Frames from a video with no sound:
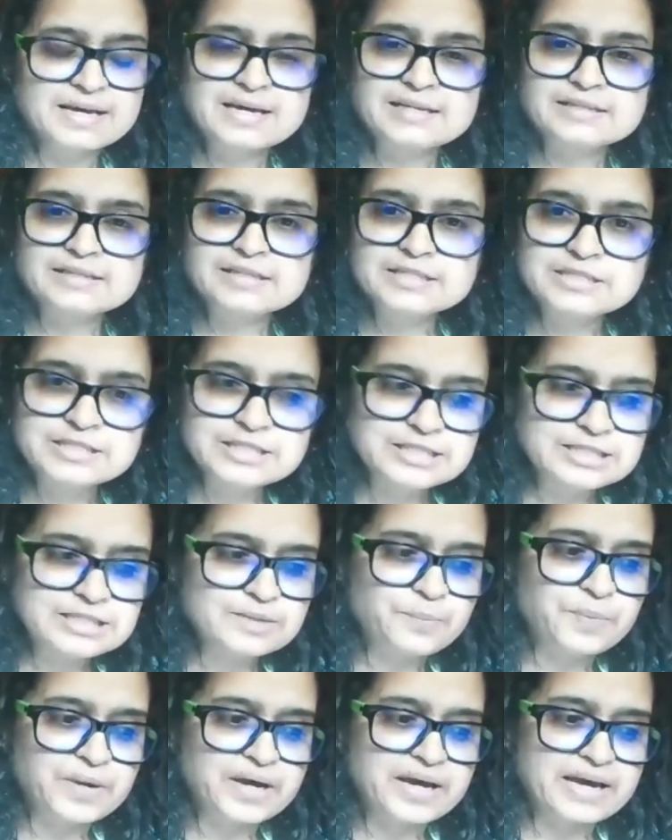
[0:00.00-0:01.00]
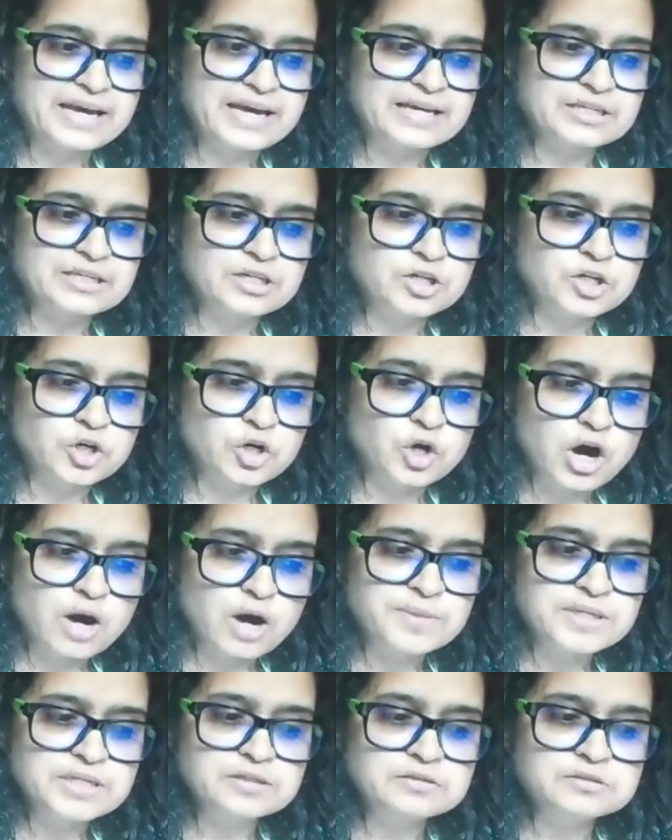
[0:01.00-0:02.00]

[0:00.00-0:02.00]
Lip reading: the deep and common